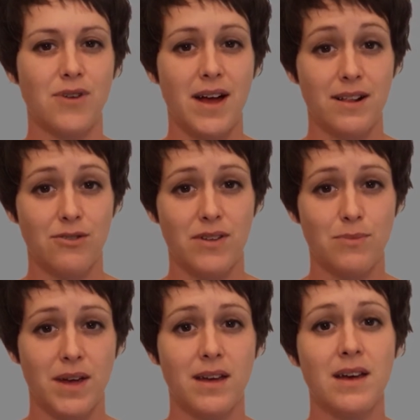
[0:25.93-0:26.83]

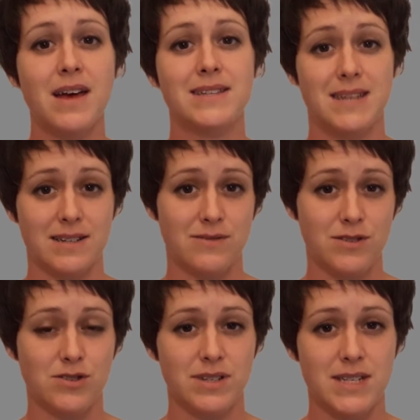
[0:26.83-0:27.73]
algorithmic text
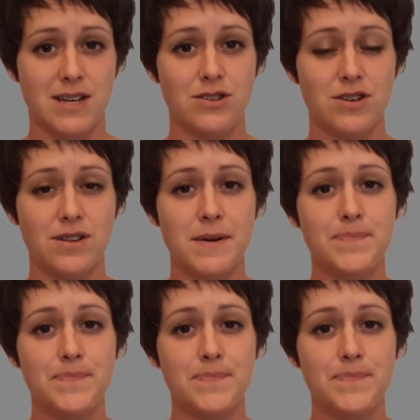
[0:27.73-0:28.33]
visualization,